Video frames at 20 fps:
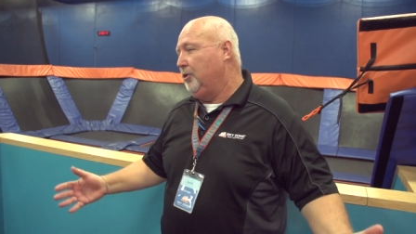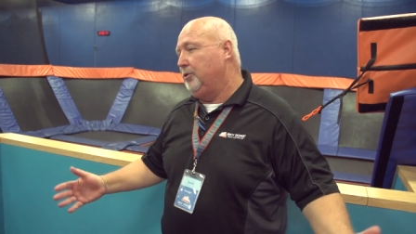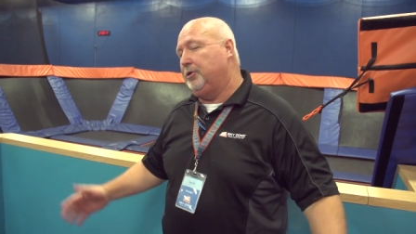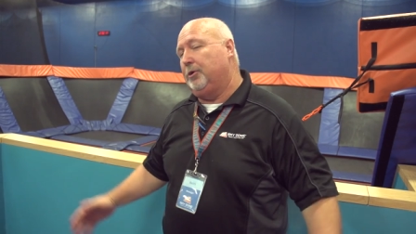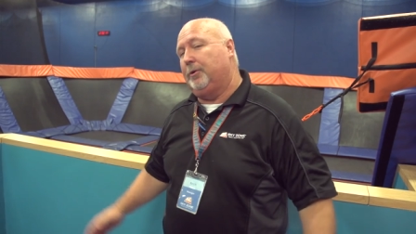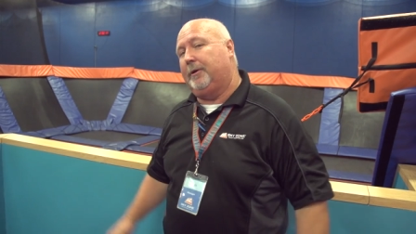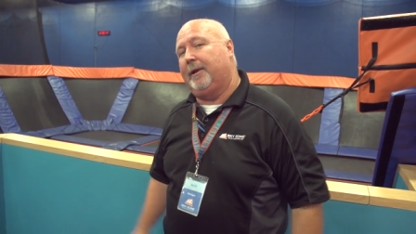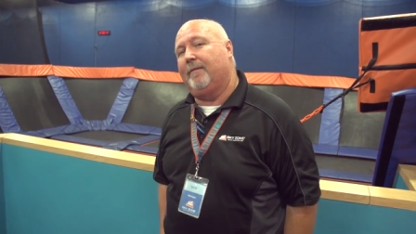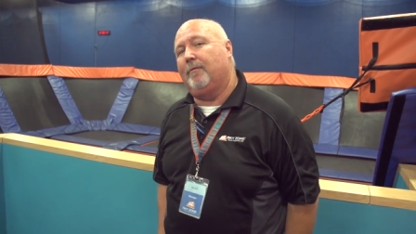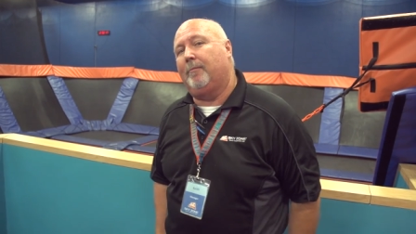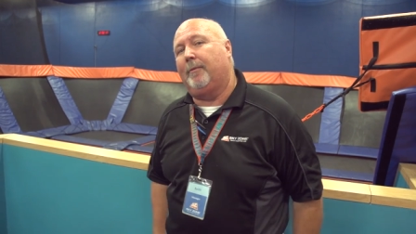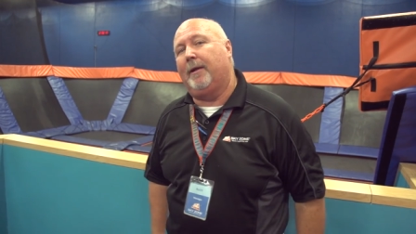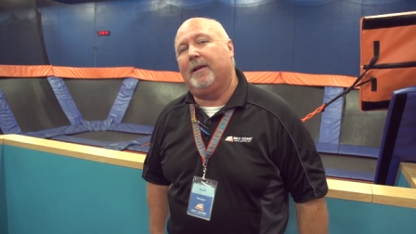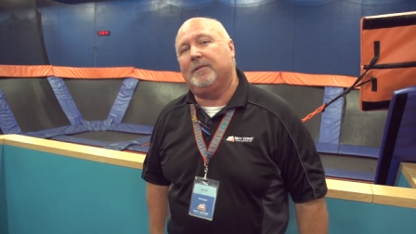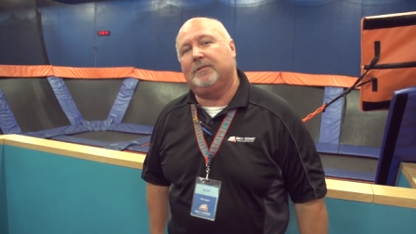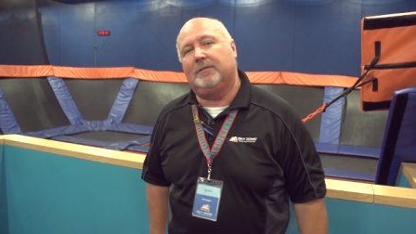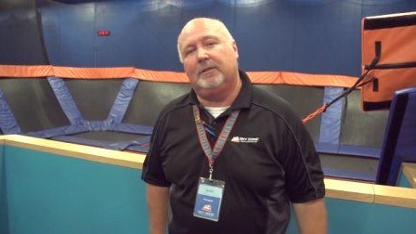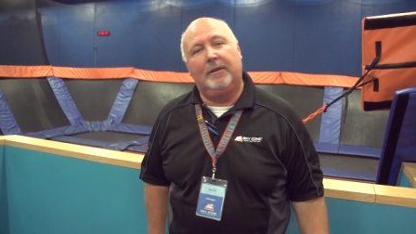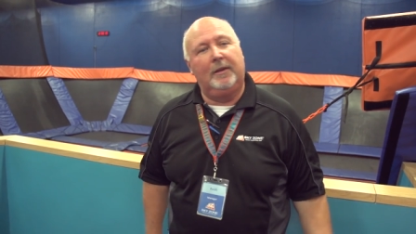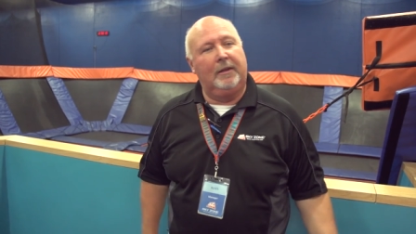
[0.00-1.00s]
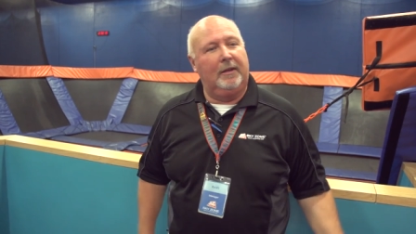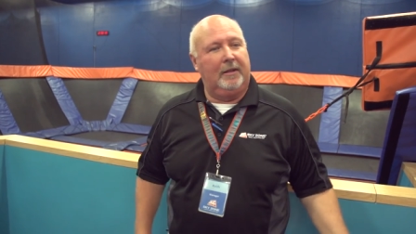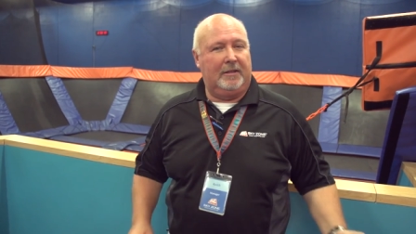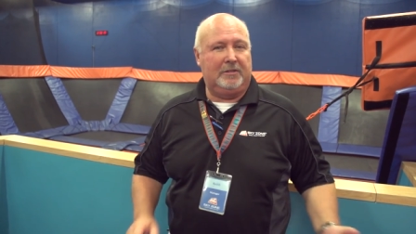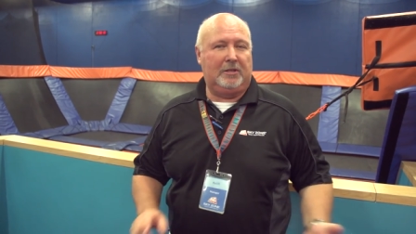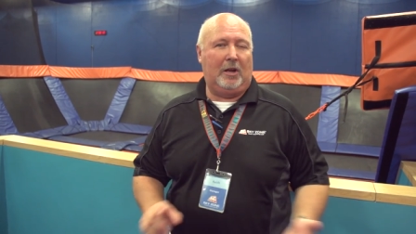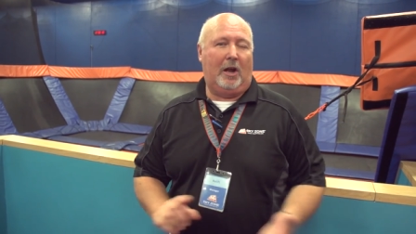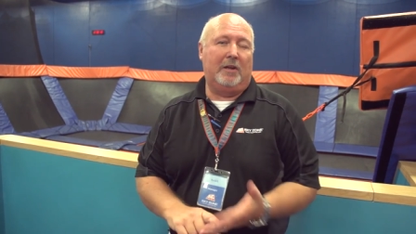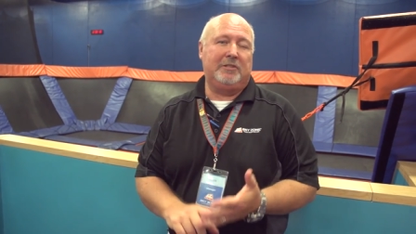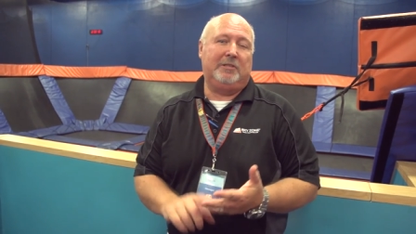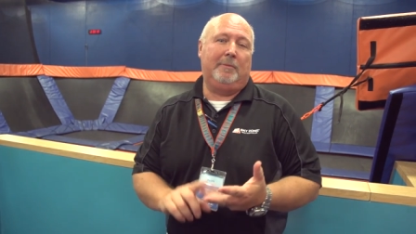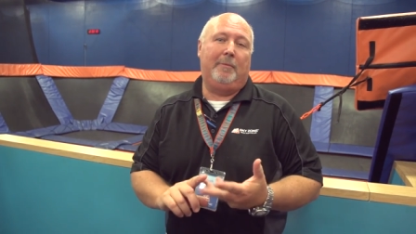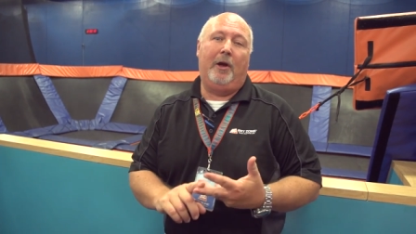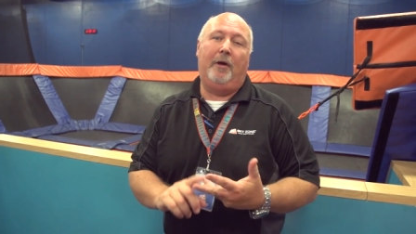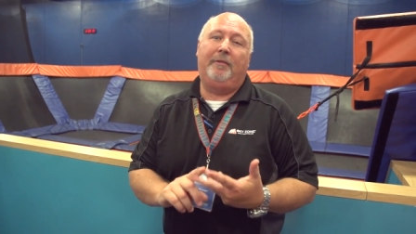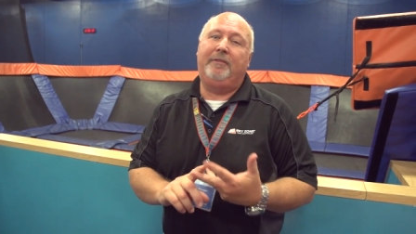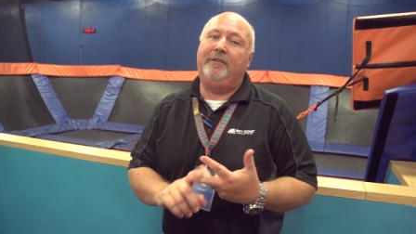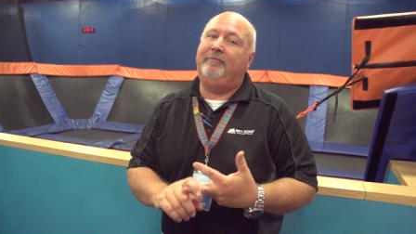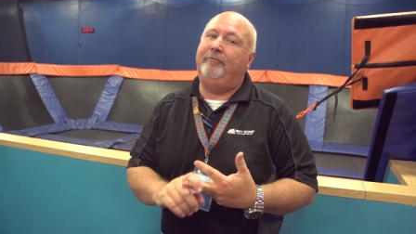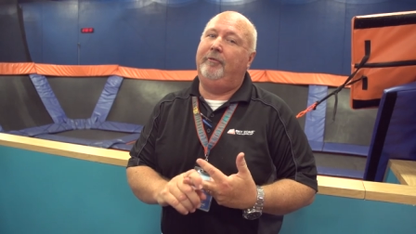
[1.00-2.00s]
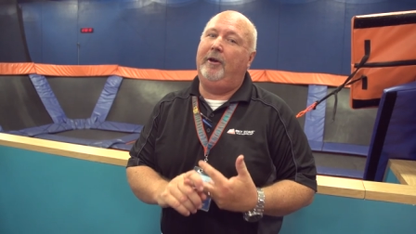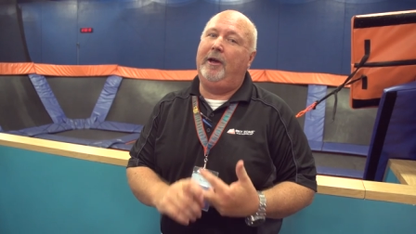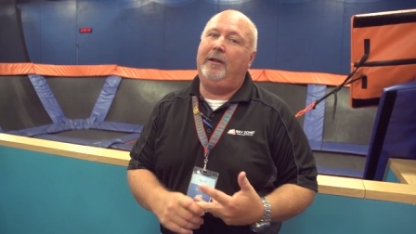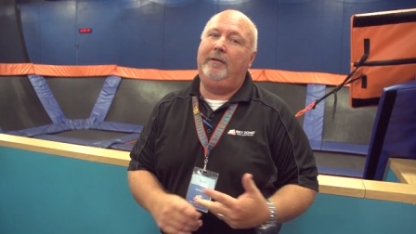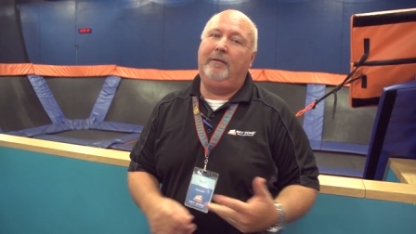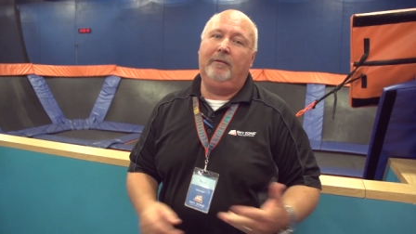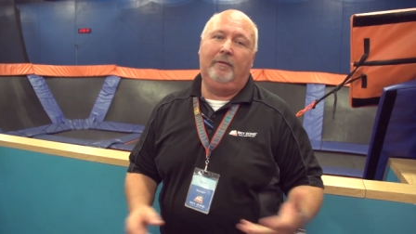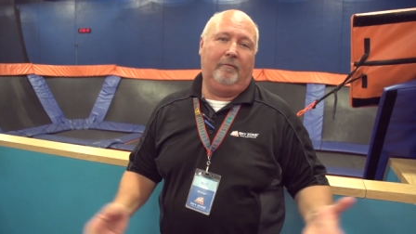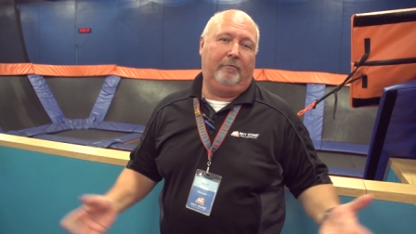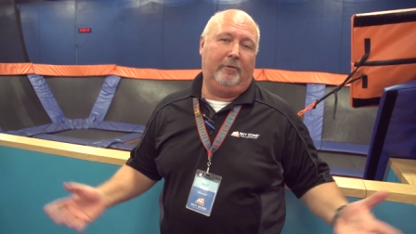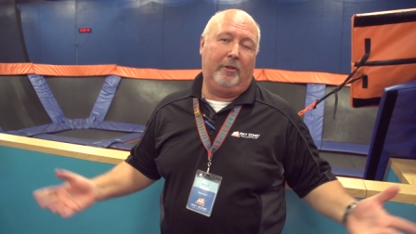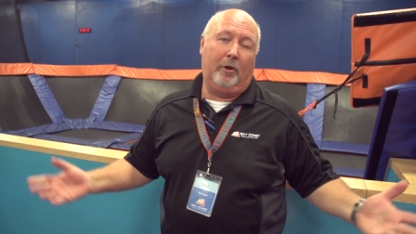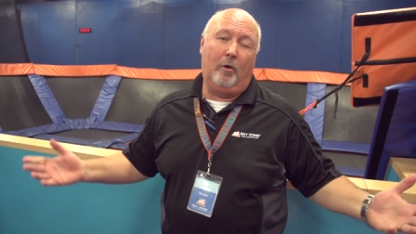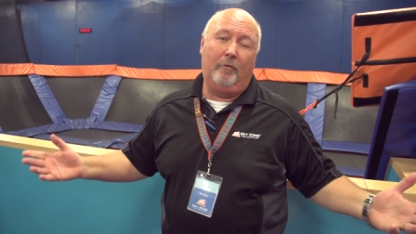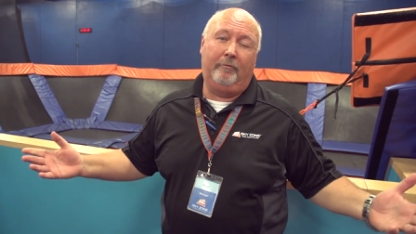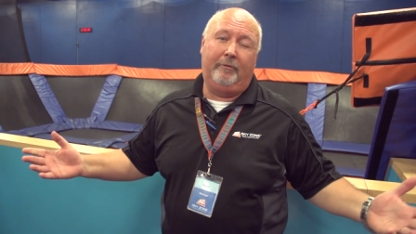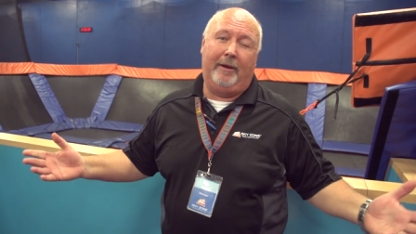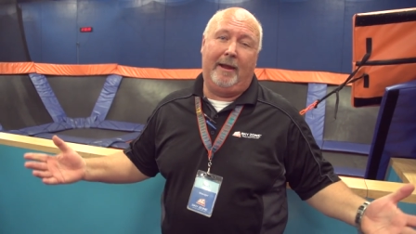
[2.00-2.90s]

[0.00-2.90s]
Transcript: You too can have a blast. It's awesome, healthy fun for the whole